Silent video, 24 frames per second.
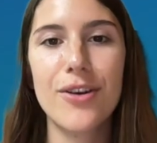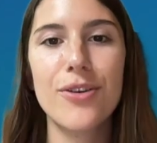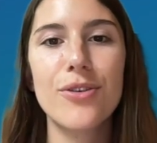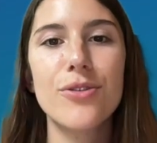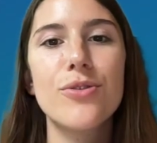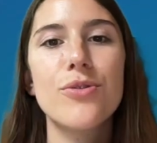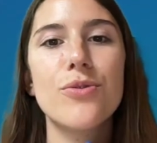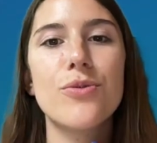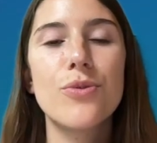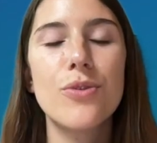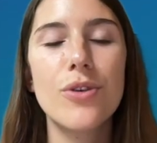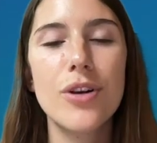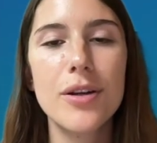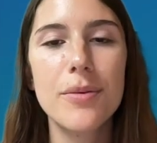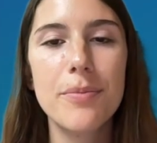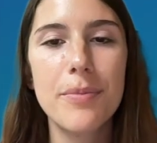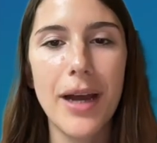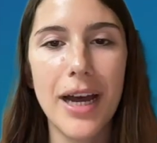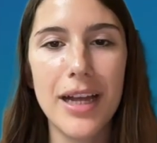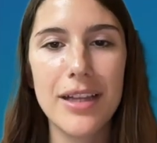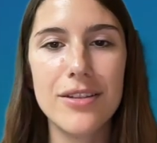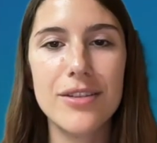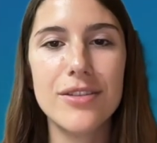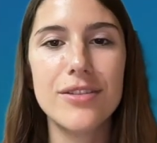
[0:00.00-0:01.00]
Go to
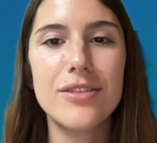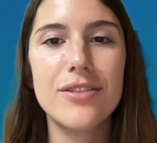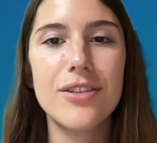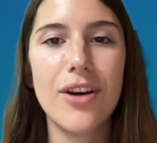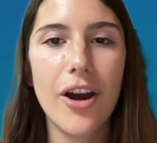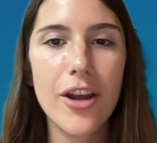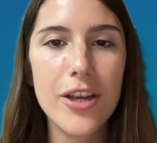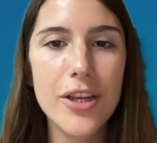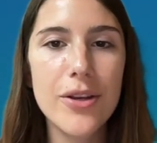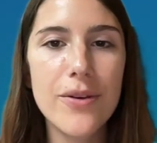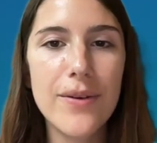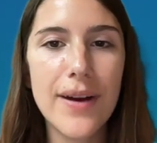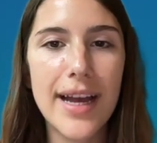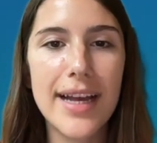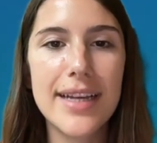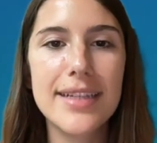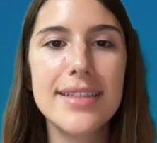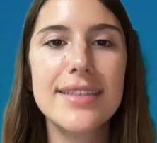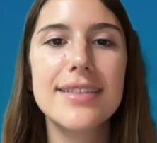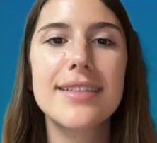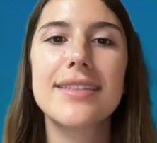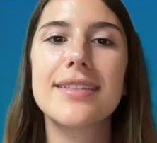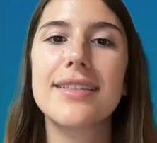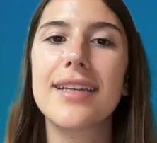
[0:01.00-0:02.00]

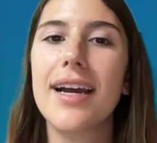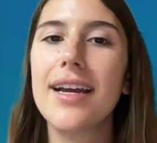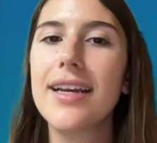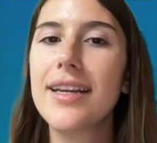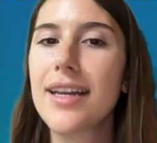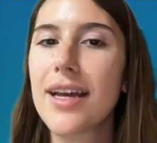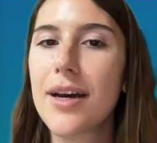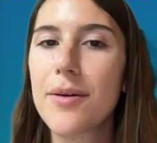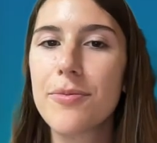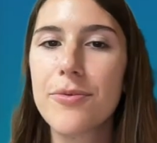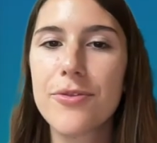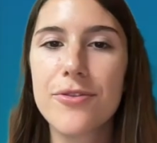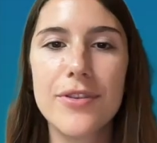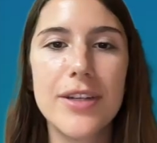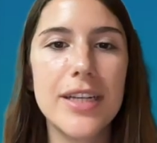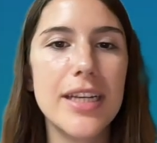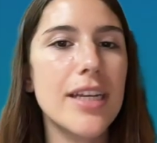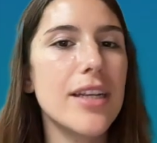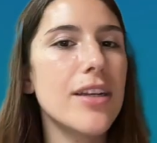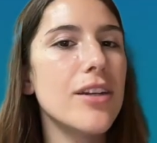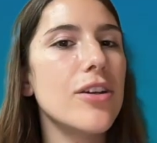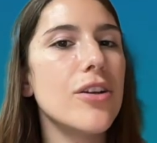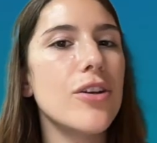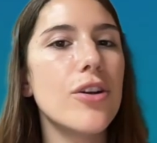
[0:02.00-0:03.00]
workpilot.us, sign up
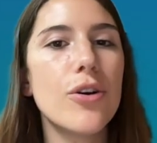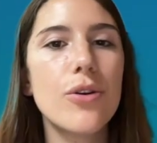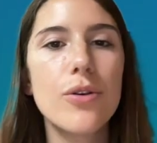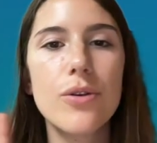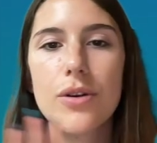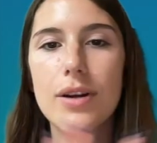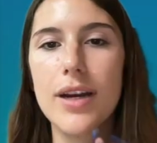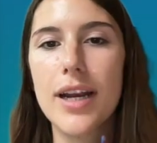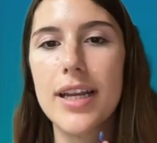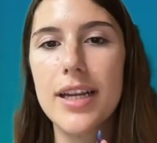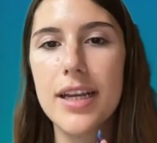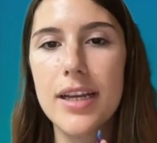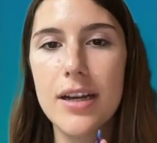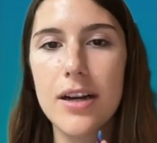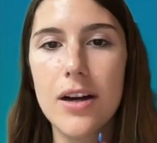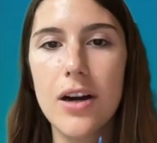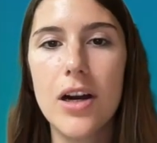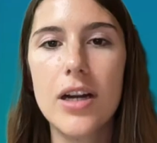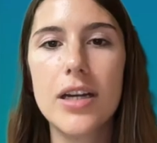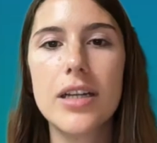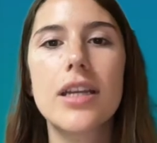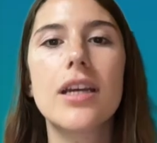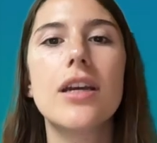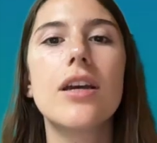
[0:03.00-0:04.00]
free, no credit
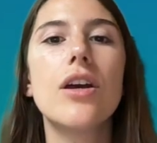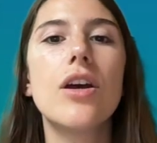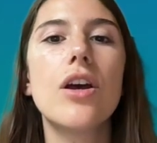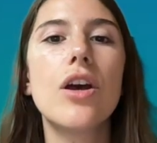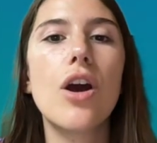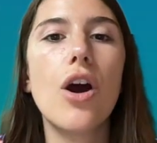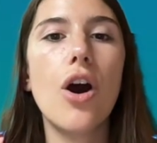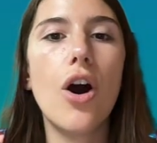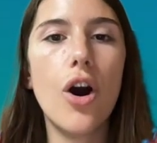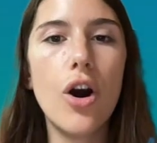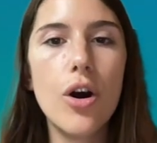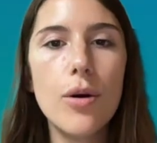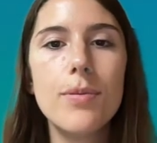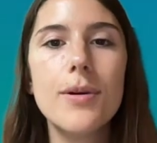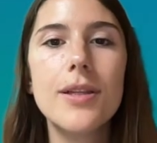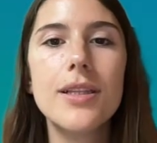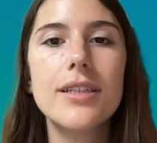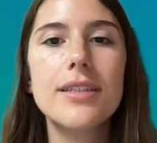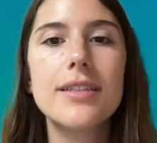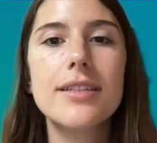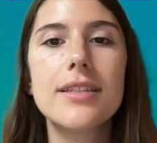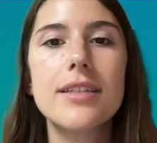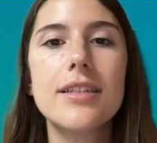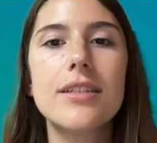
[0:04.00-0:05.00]
card, open
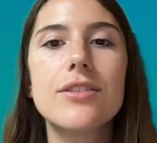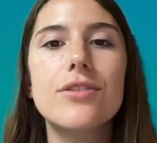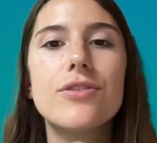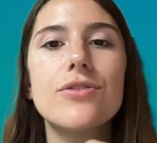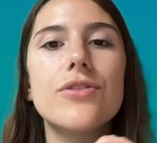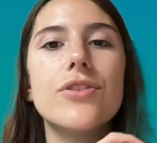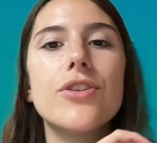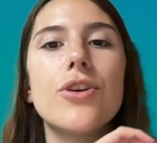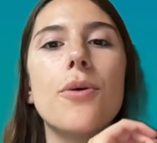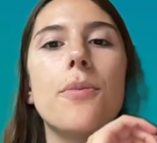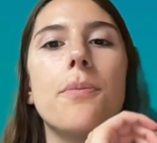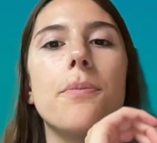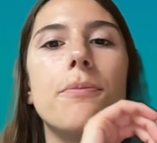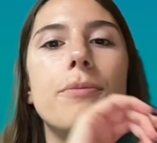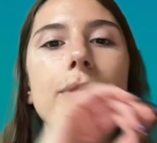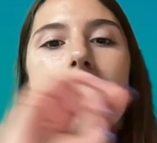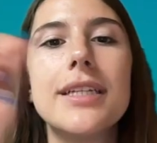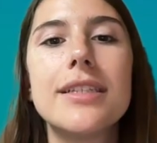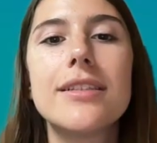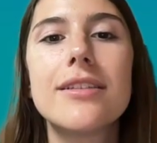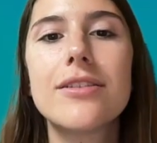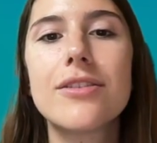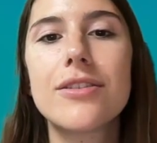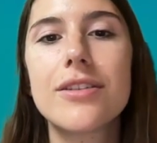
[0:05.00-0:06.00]
listing studio,
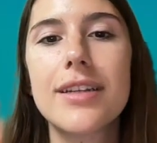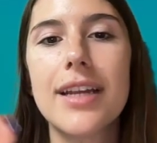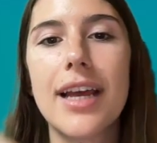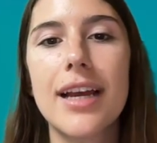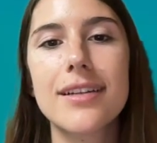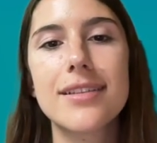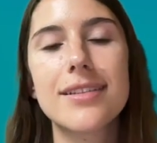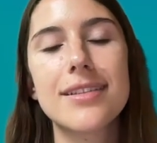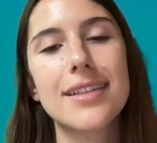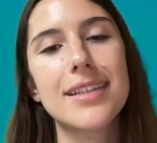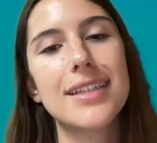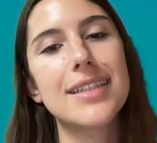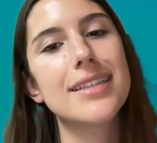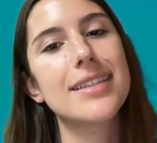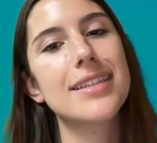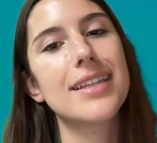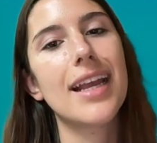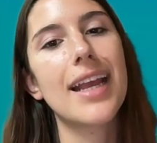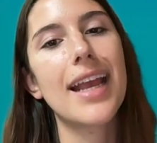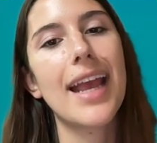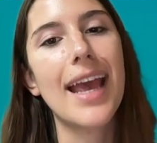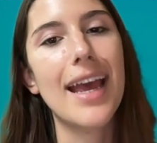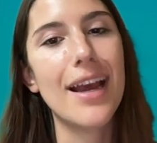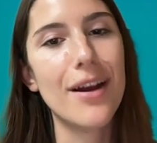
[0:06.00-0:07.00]
paste your next
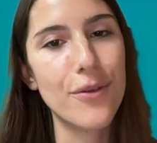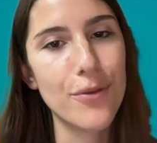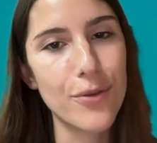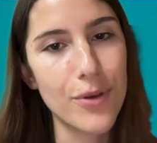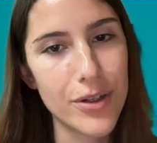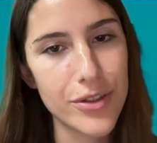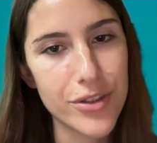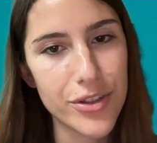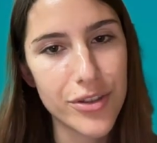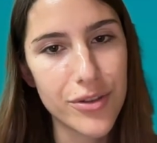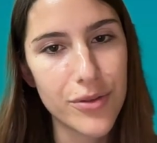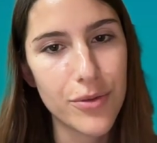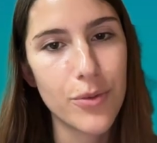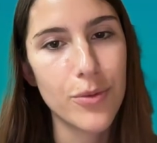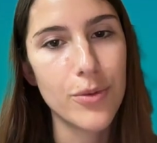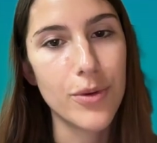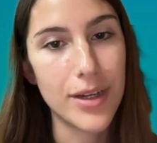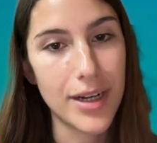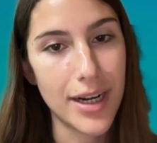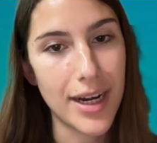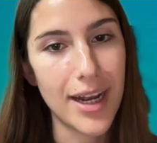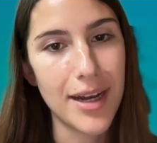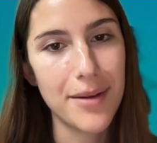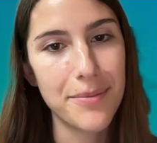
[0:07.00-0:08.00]
listing, and watch
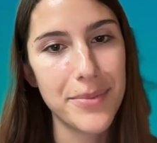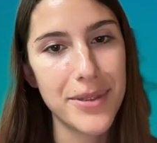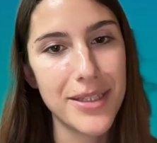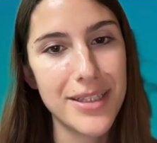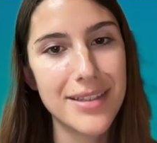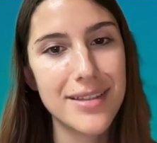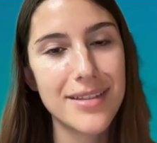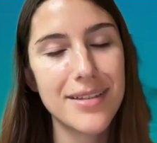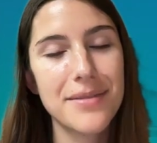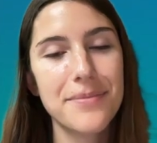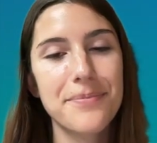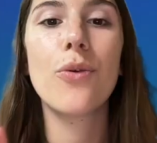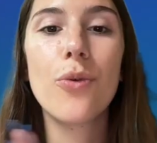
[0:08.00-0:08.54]
what happens.